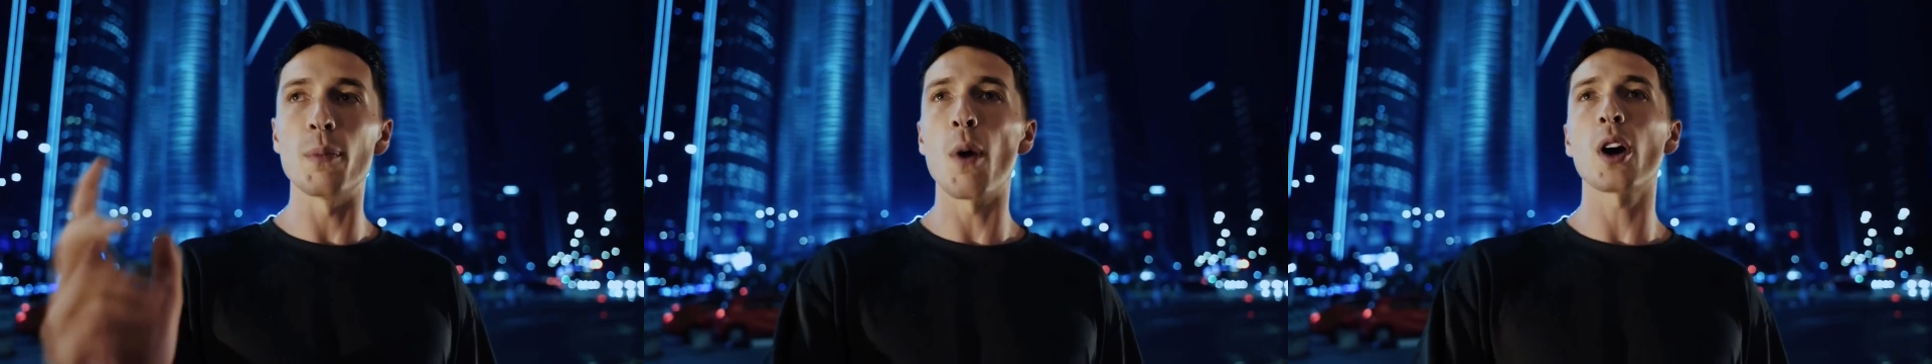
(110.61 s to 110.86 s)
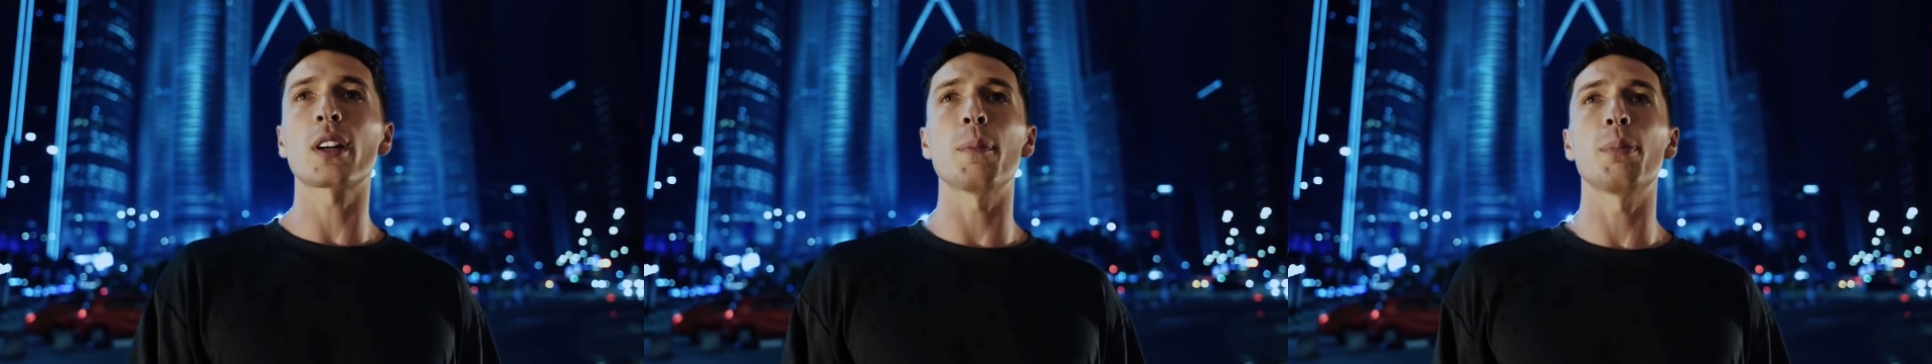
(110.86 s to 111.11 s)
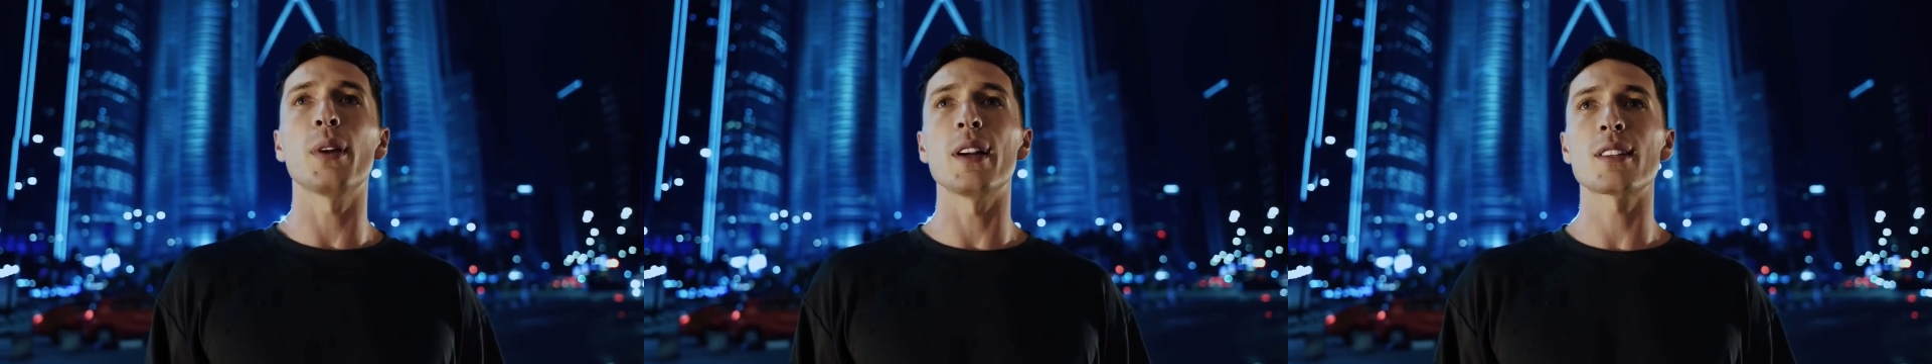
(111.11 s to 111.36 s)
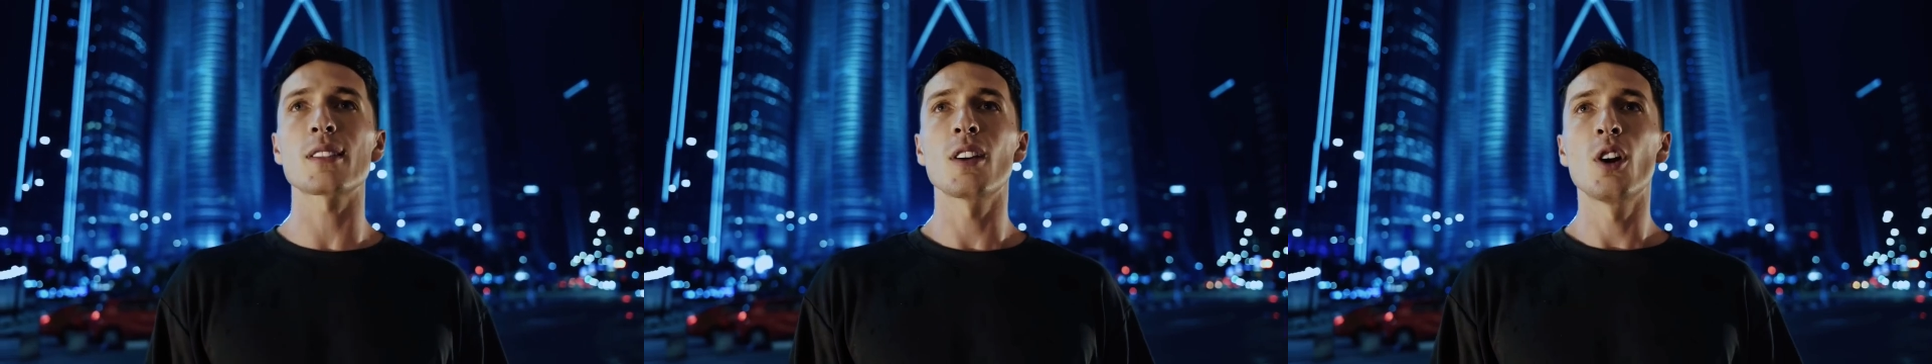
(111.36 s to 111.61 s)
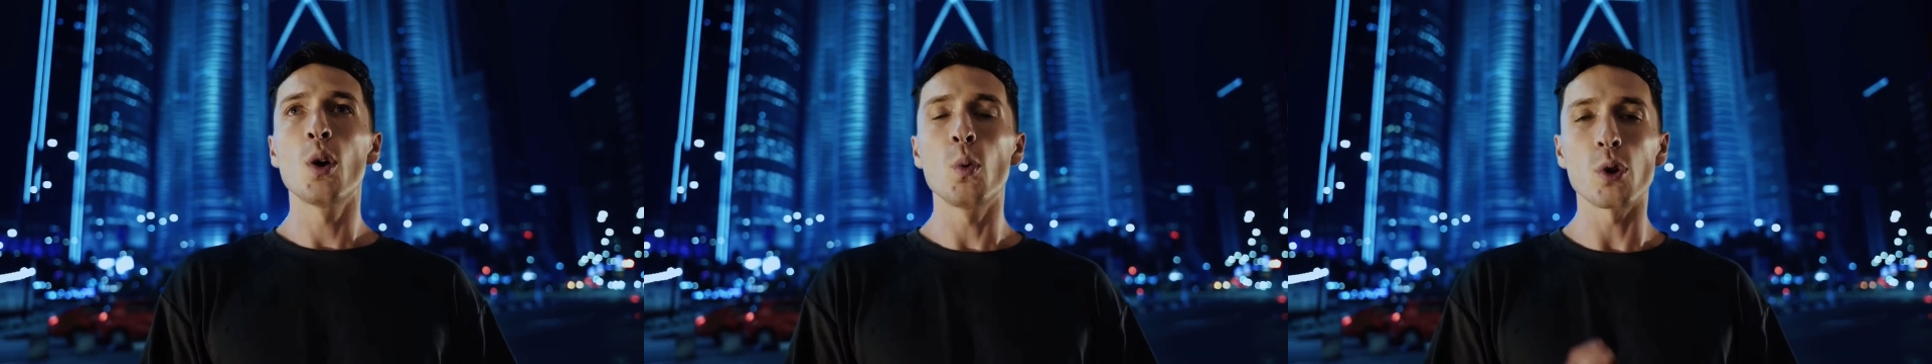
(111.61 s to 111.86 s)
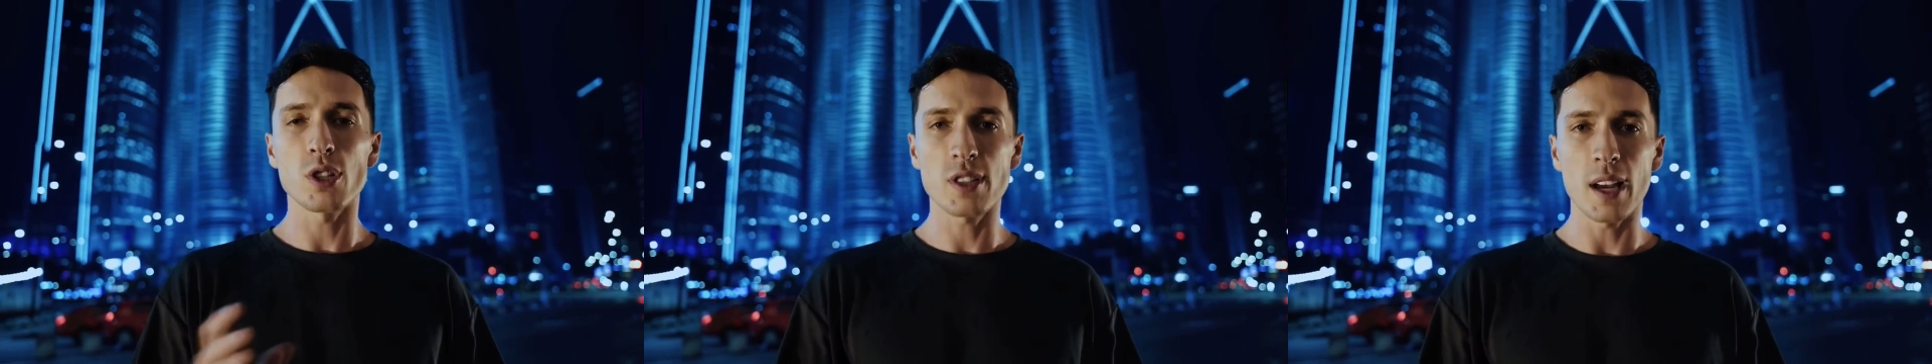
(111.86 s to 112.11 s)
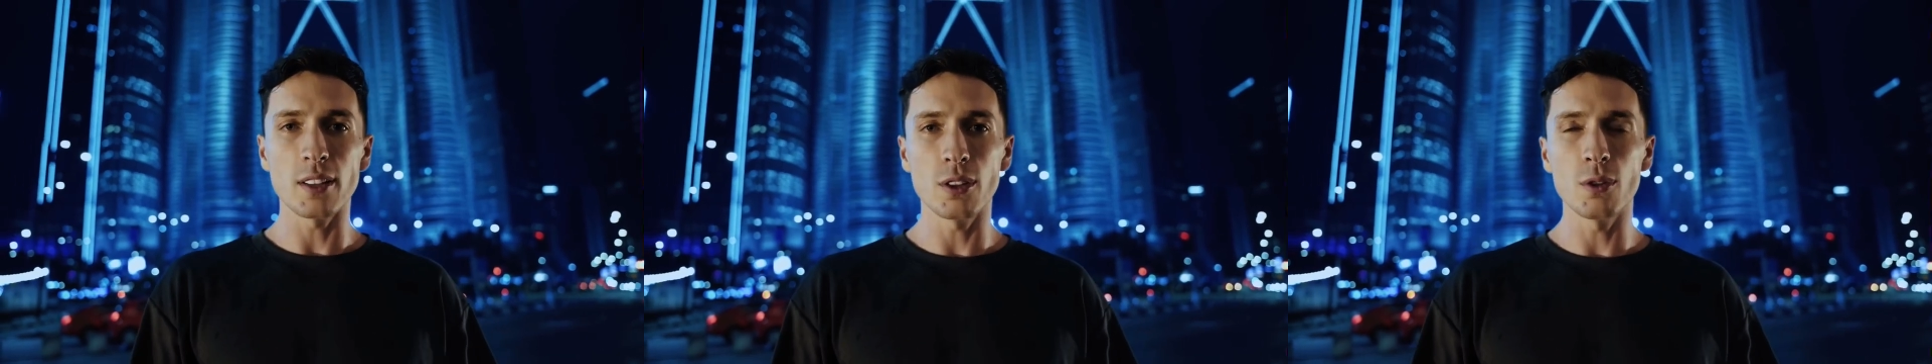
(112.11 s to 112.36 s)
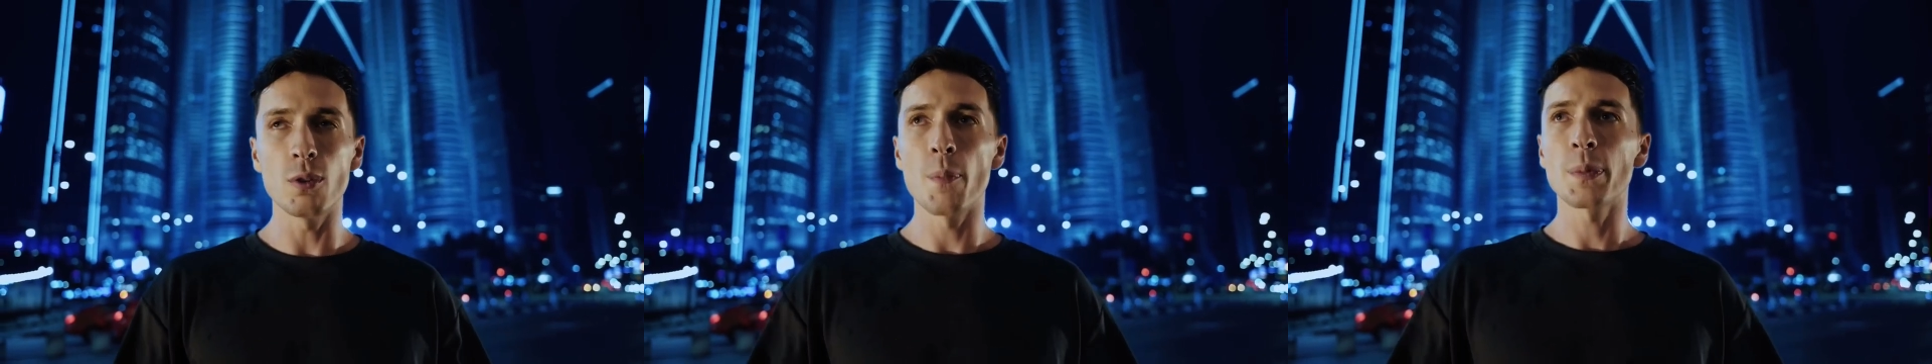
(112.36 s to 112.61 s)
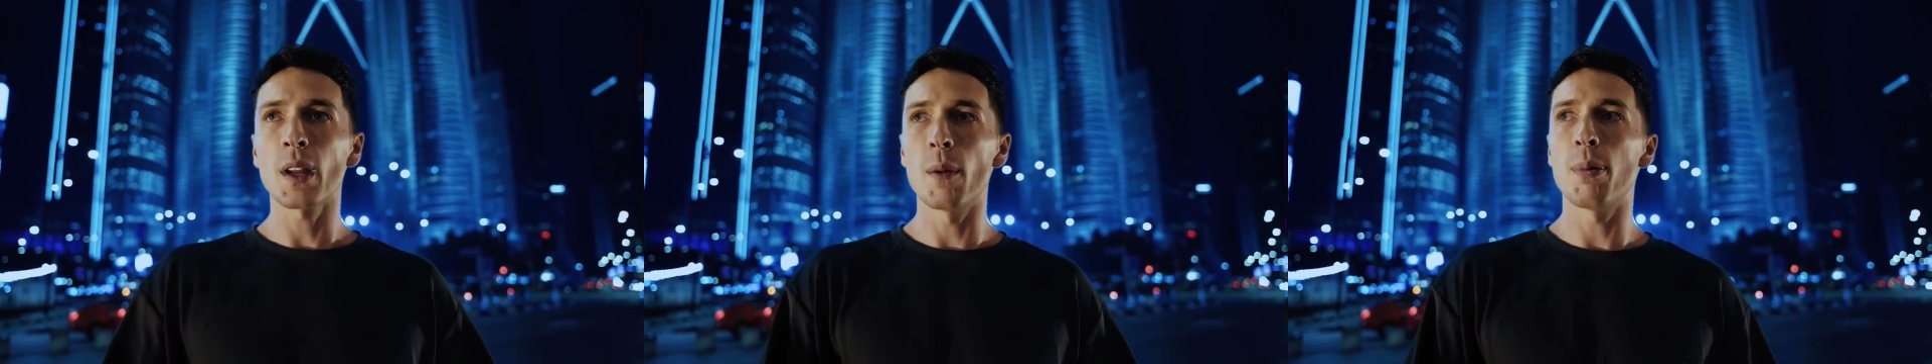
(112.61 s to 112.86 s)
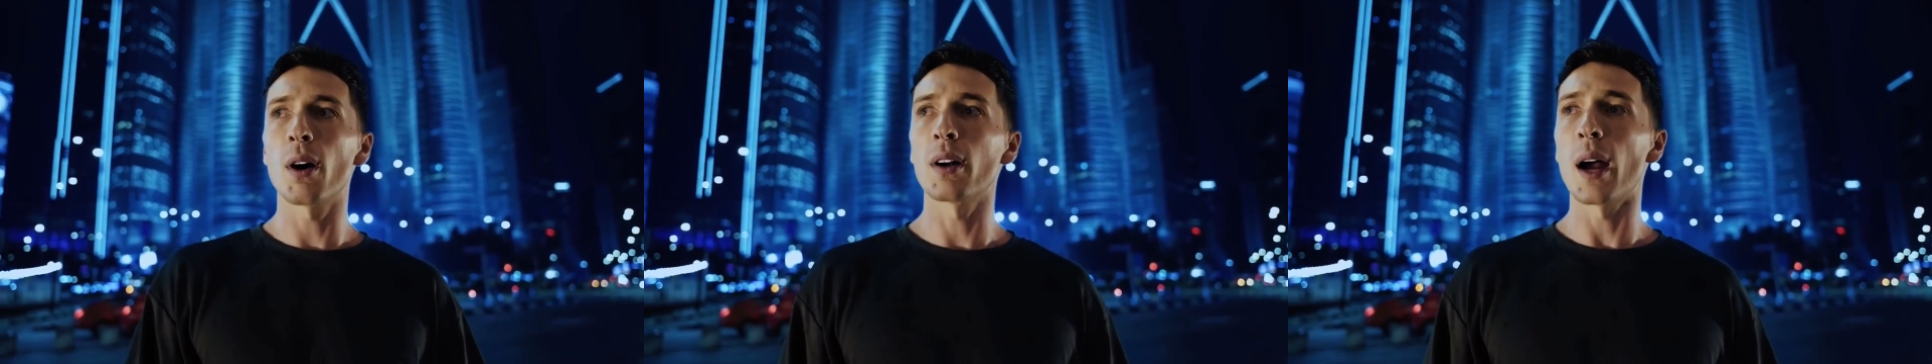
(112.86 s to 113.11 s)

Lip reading: marketplace will set you apart.